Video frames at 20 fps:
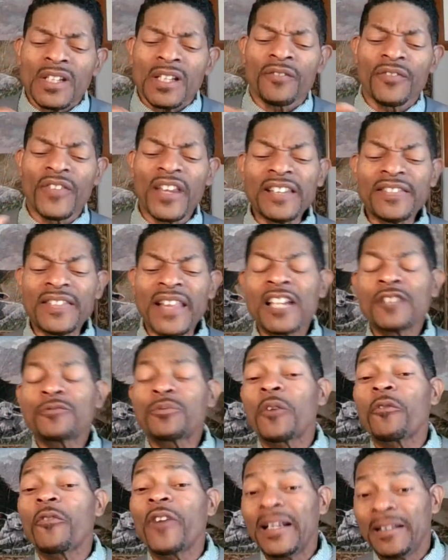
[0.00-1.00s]
These things
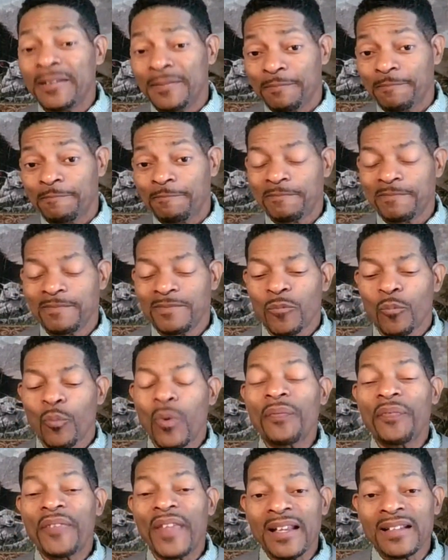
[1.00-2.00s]
were written.
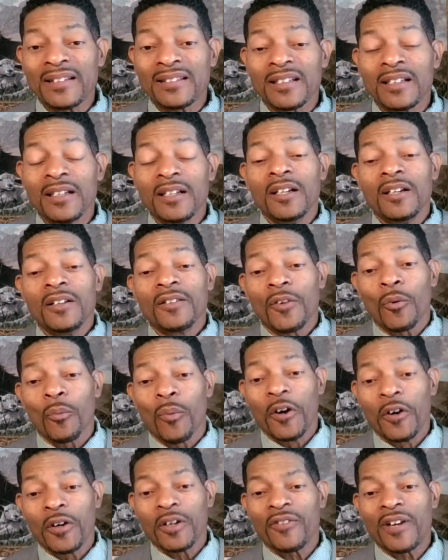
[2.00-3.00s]
What things? the
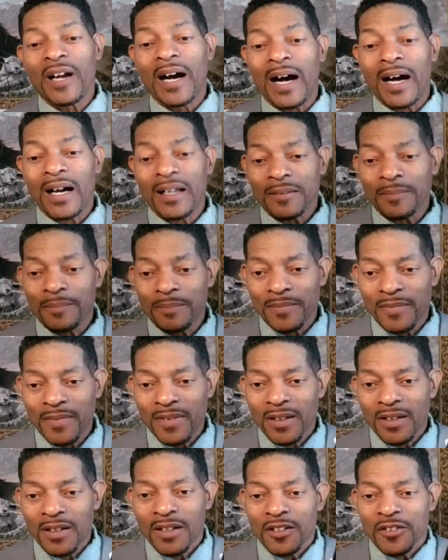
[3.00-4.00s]
Word of God.
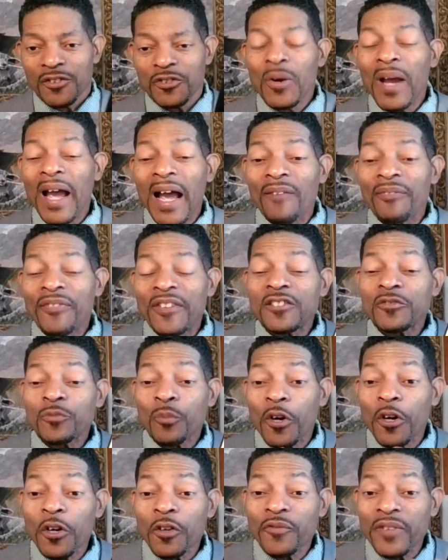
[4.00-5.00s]
You have this
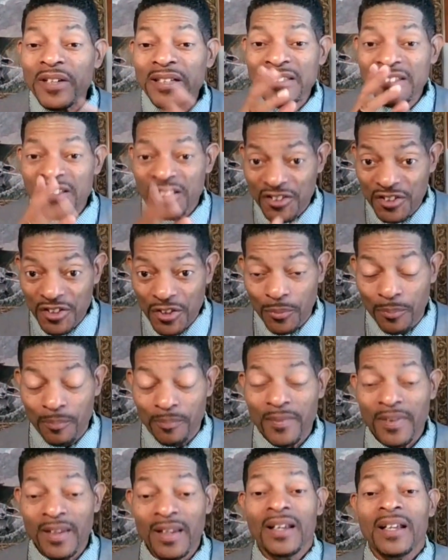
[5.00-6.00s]
Word written to you.
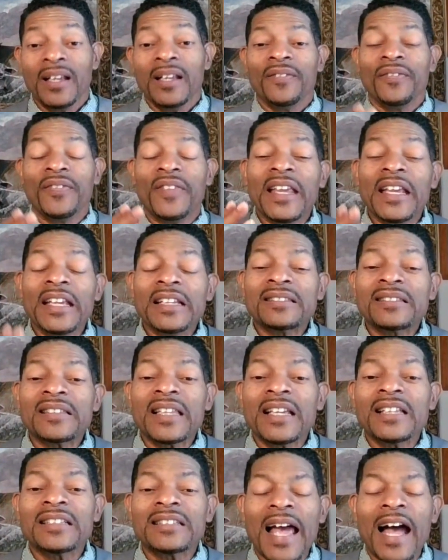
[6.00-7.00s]
These
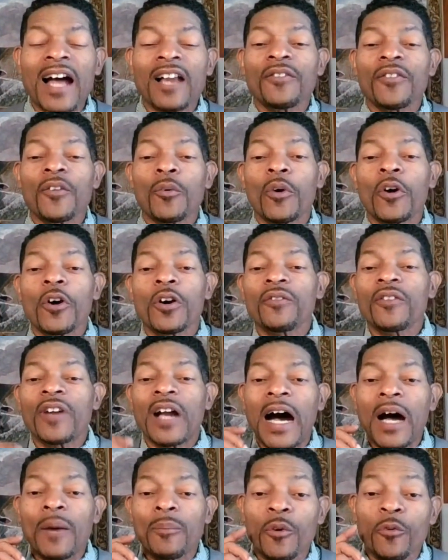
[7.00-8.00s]
things out of the Word of
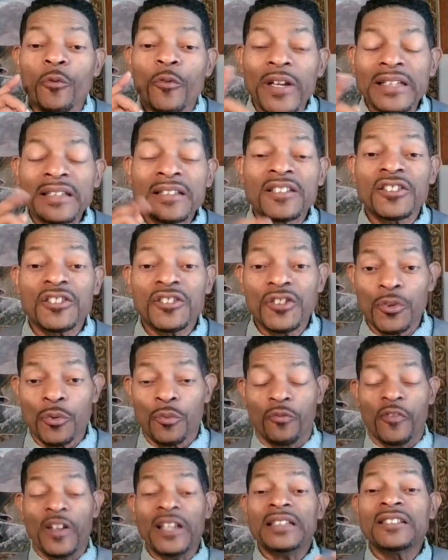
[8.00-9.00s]
God were written to you,
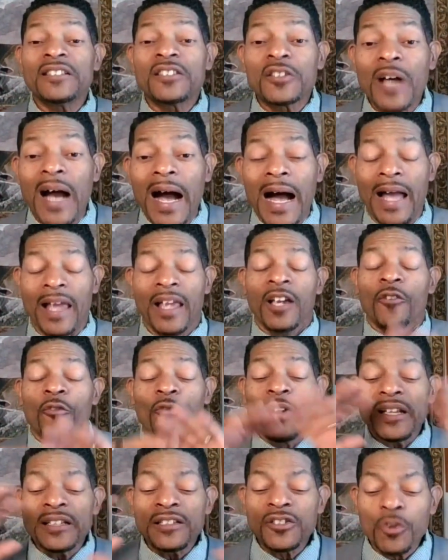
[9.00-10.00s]
written to I,
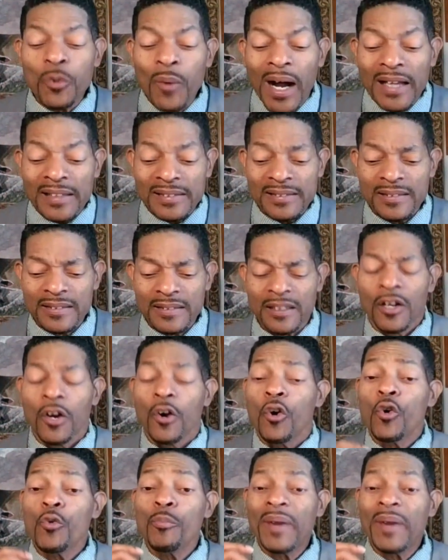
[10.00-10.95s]
written to us who